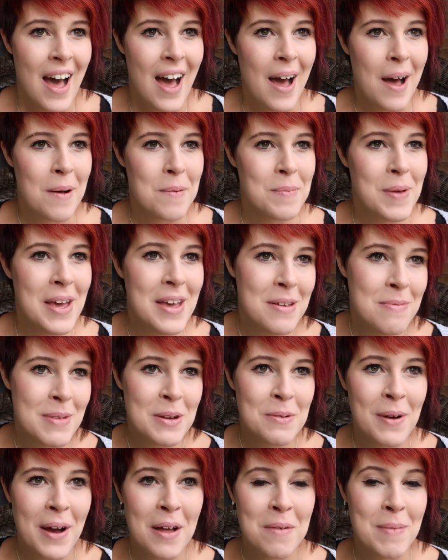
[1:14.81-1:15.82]
Um,
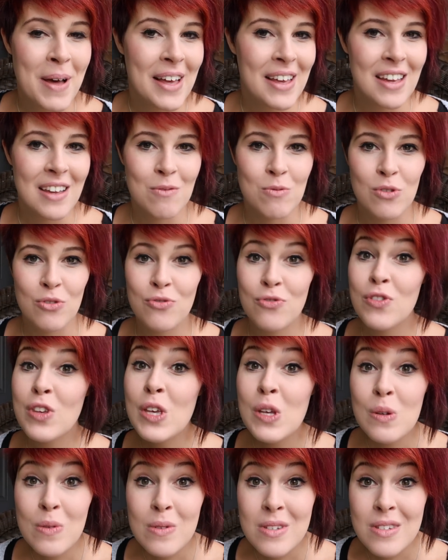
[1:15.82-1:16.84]
meanwhile, my kid
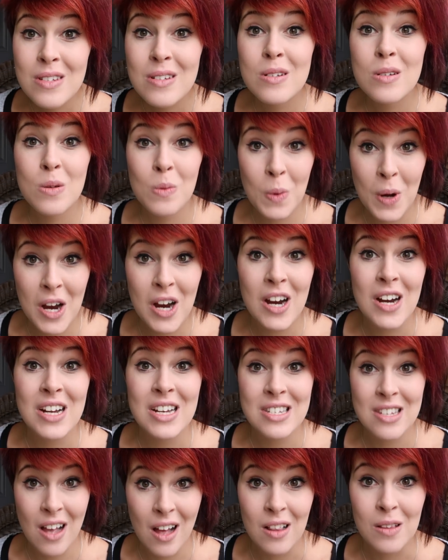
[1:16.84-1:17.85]
refused to wear
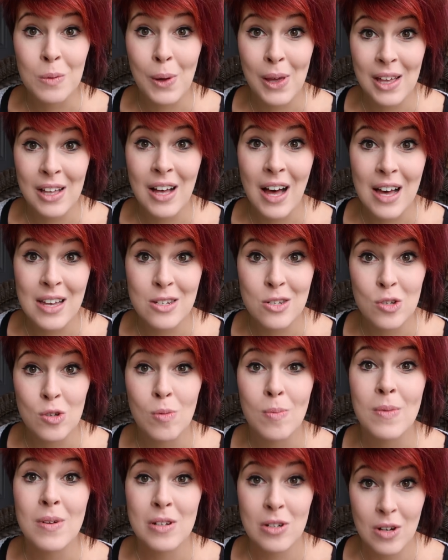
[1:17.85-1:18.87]
his Halloween
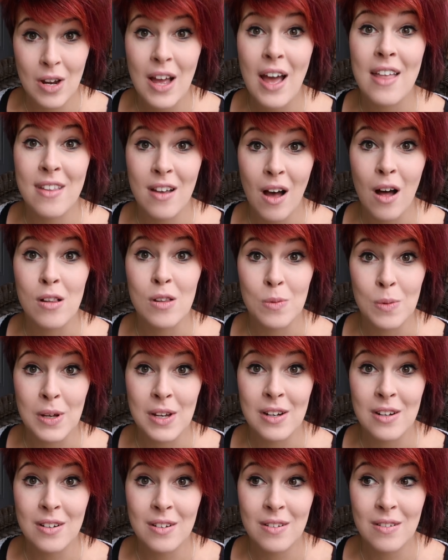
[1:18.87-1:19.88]
costume at the
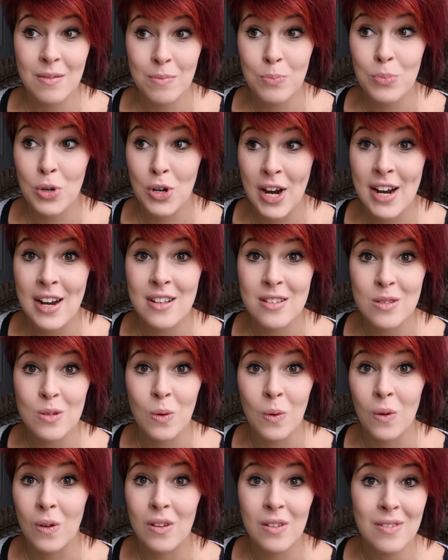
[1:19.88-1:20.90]
Halloween parade at
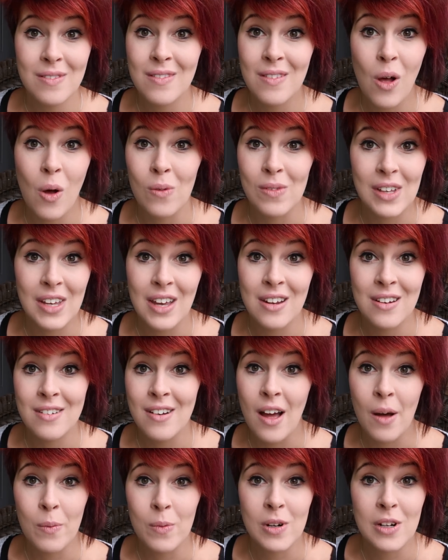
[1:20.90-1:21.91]
school. Only kid
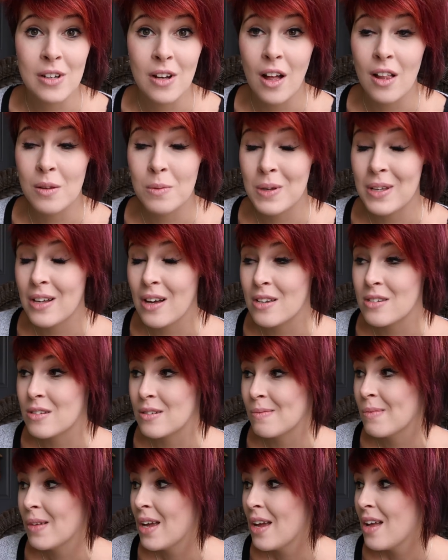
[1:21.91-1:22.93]
not wearing a Halloween
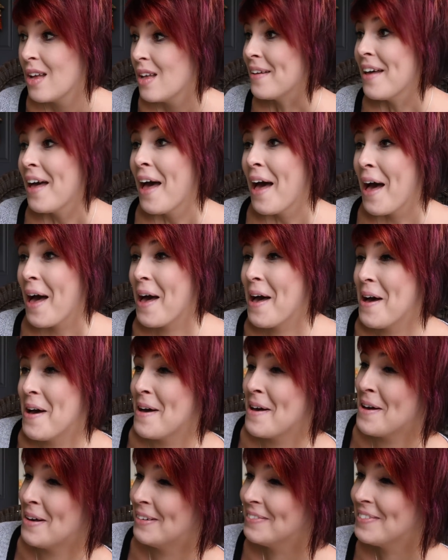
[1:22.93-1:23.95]

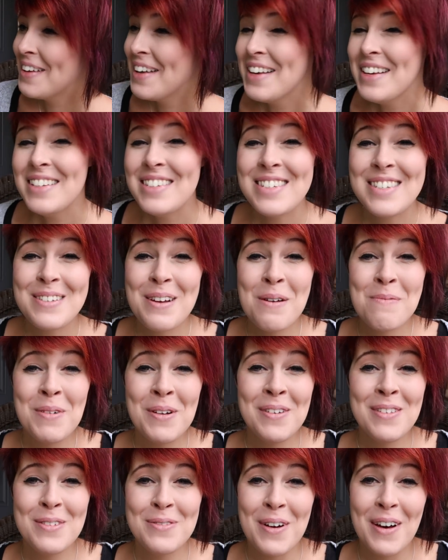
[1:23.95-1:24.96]
costume. So I'm
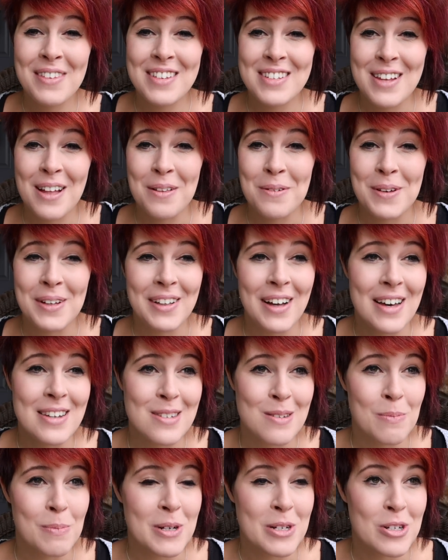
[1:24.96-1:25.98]
going through all these Halloween
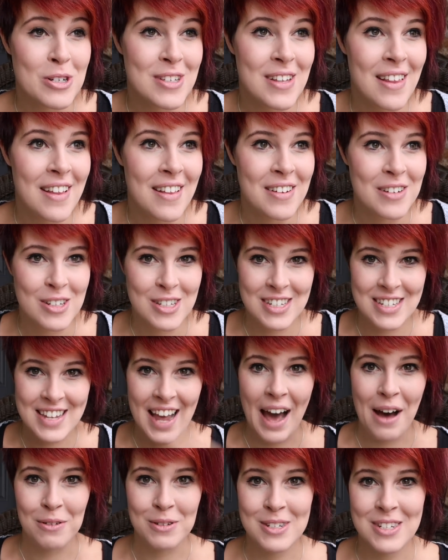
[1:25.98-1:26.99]
costume pictures, and then there's this
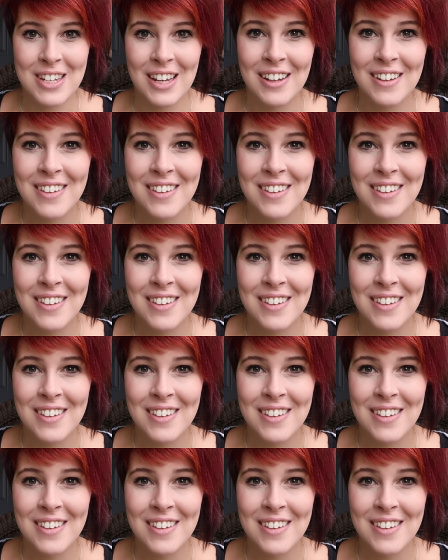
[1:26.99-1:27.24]
house.